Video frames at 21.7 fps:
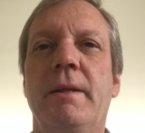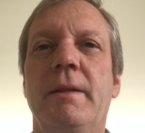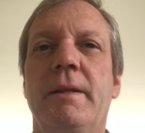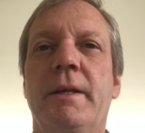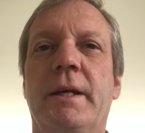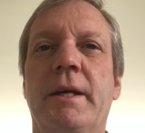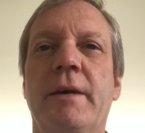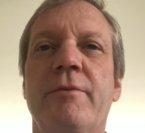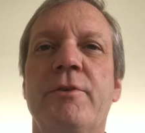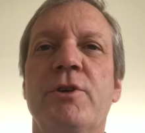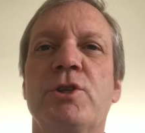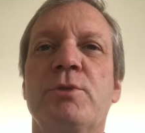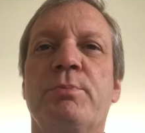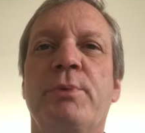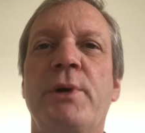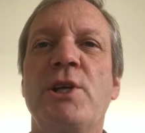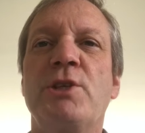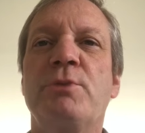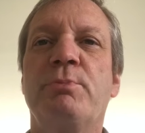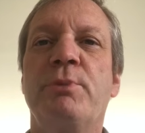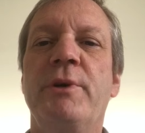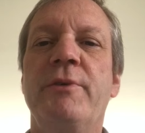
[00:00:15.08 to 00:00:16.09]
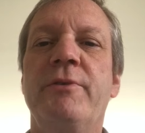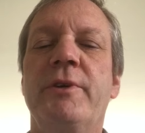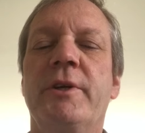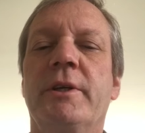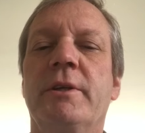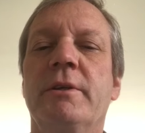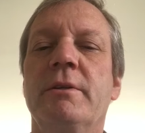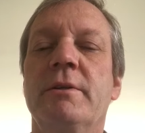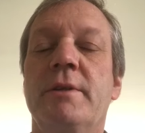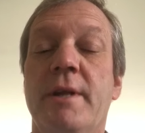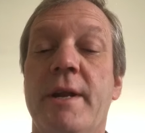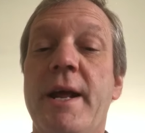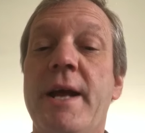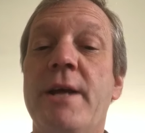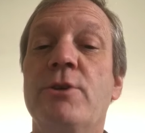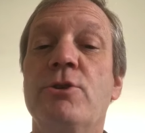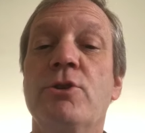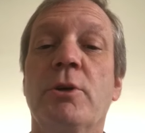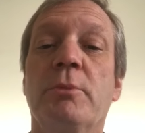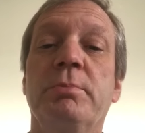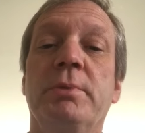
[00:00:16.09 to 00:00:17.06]
The governor's press briefing today
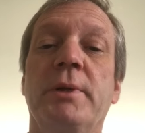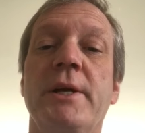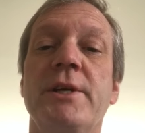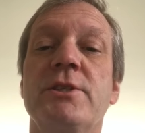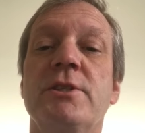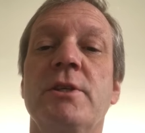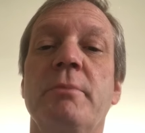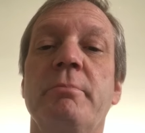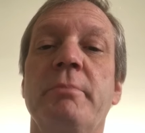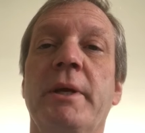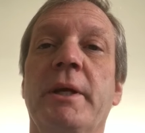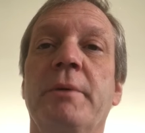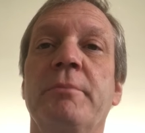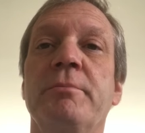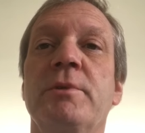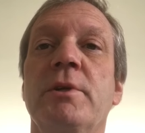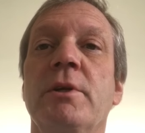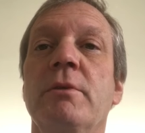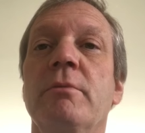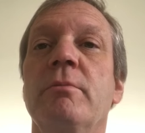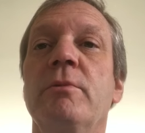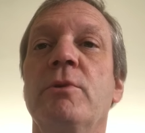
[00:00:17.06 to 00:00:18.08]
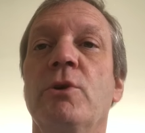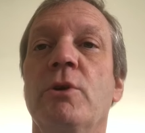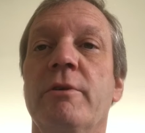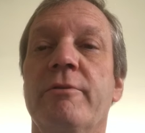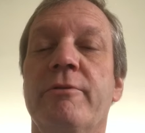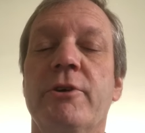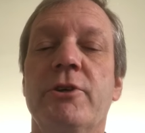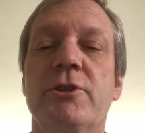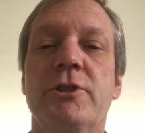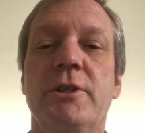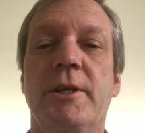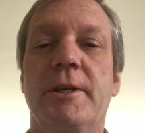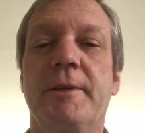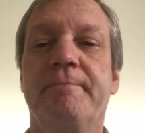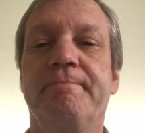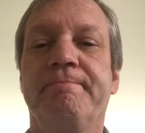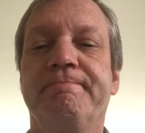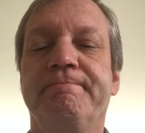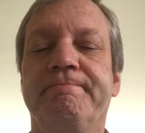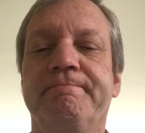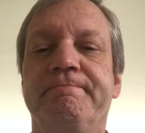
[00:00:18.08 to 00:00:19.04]
took place at Binghamton University
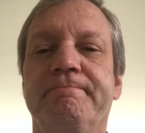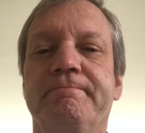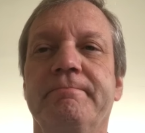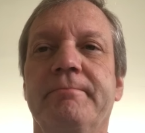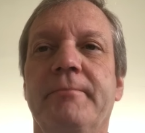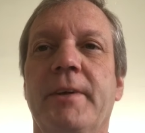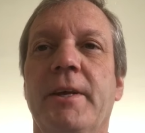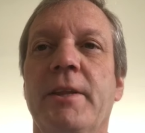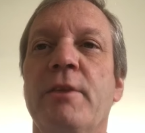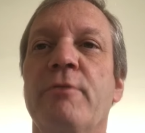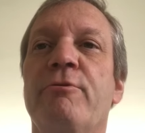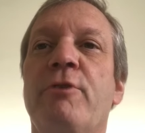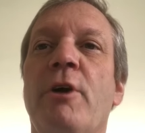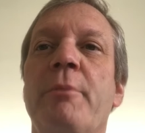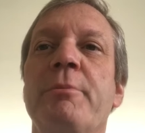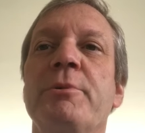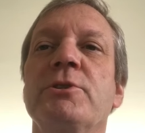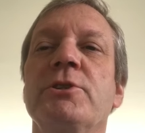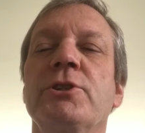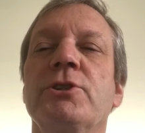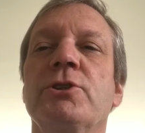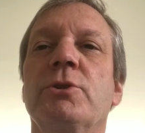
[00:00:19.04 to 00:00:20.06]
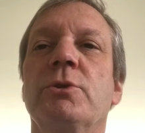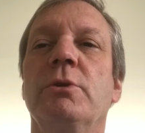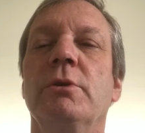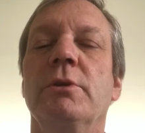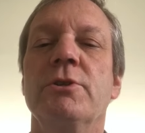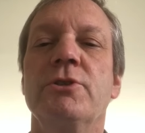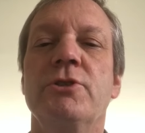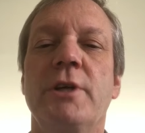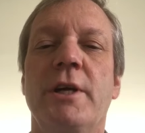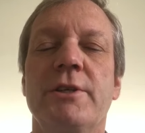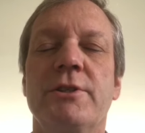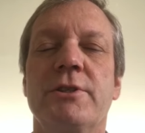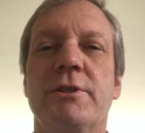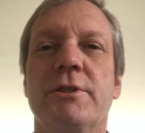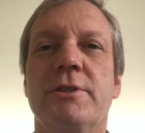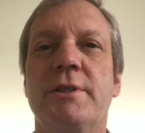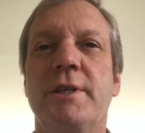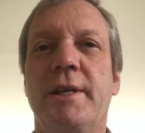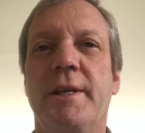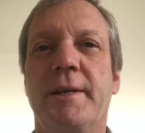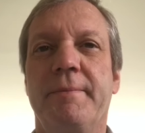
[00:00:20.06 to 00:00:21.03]
in the pharmacy school in Johnson
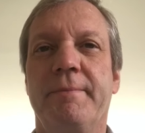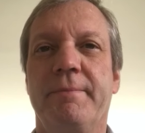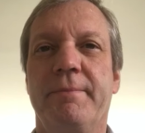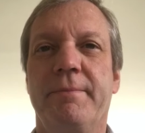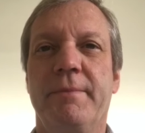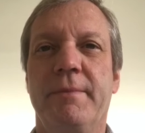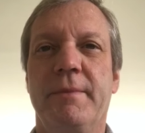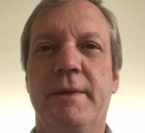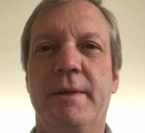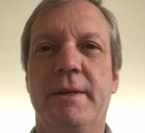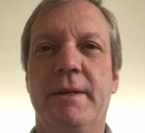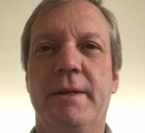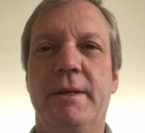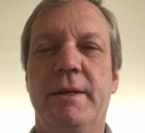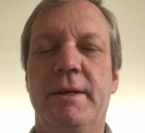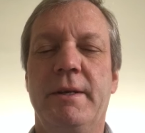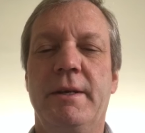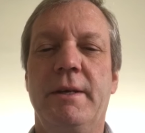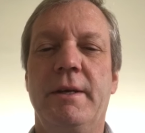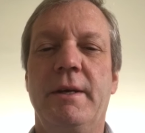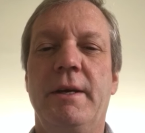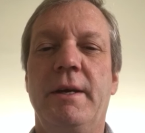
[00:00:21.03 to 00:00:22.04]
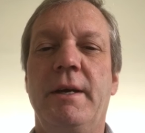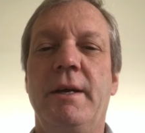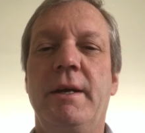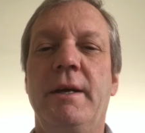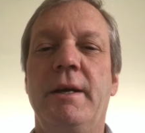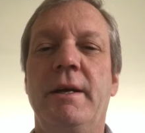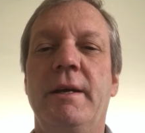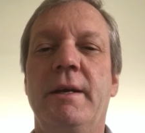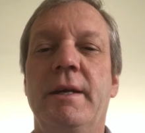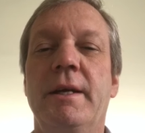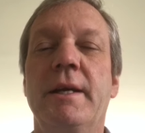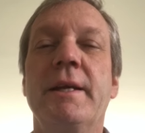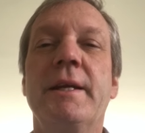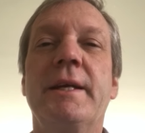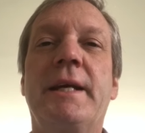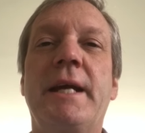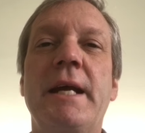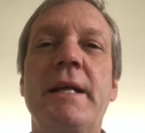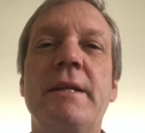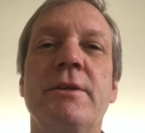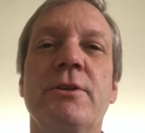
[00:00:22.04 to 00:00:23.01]
City. He
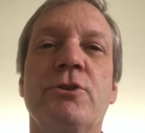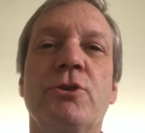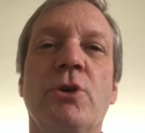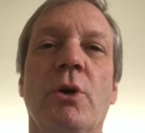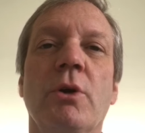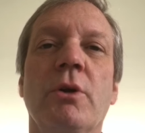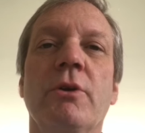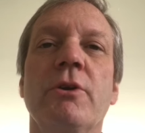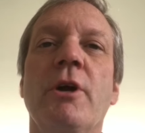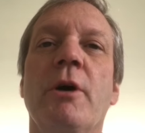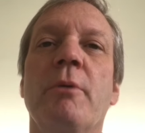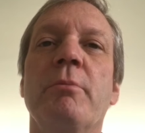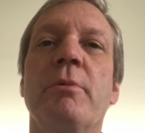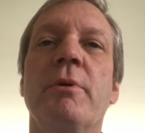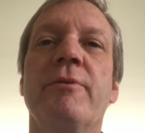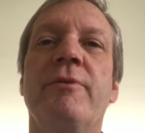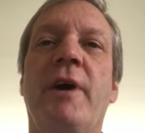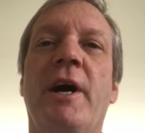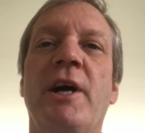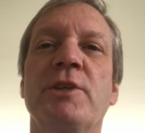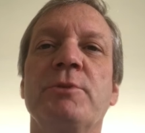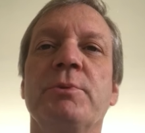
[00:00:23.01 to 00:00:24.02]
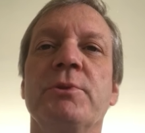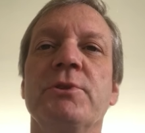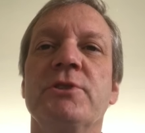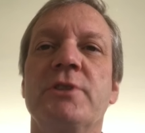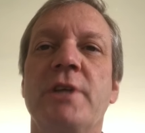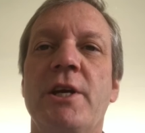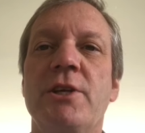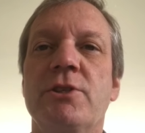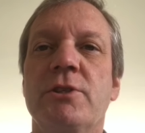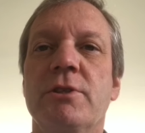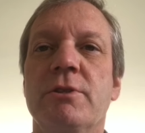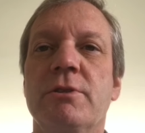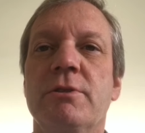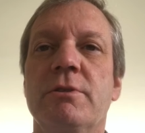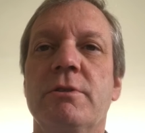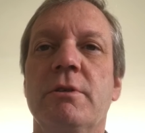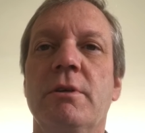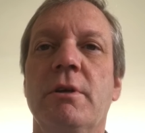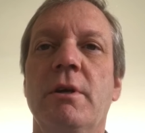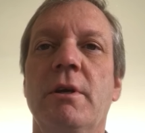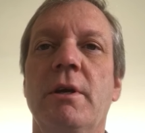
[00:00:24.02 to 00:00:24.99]
indicated the total number of
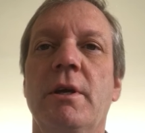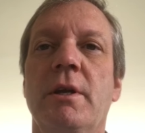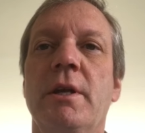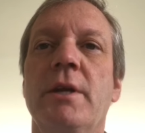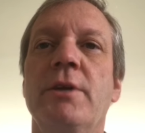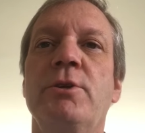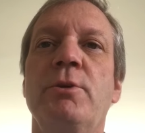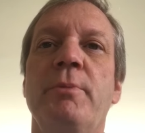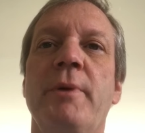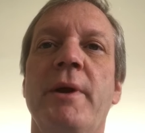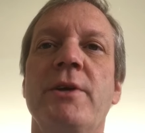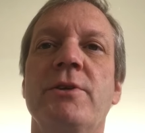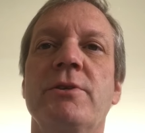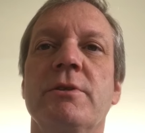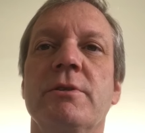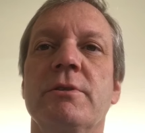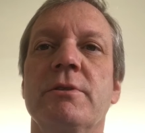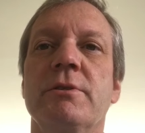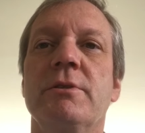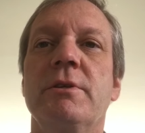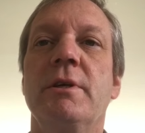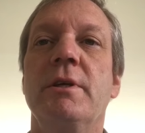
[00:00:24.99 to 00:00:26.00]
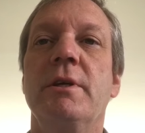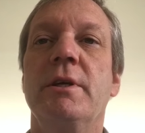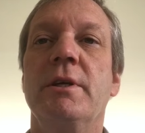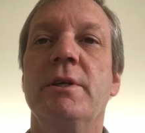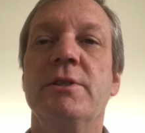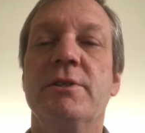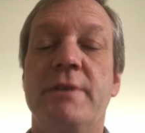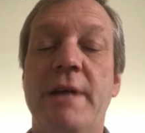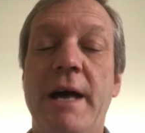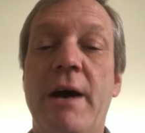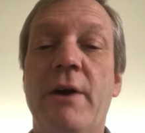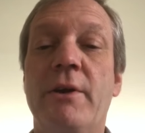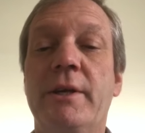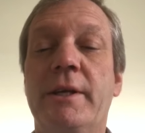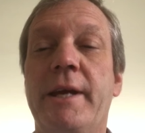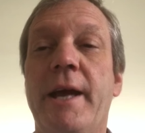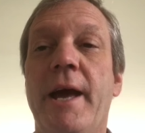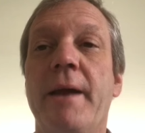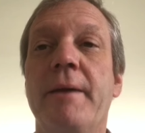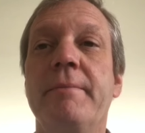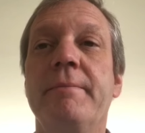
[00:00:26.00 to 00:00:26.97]
hospitalizations and intubations is down
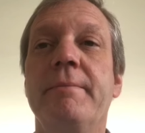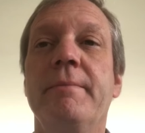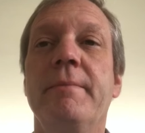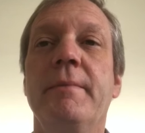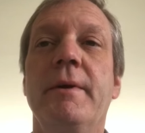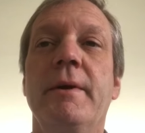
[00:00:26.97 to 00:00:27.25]
again,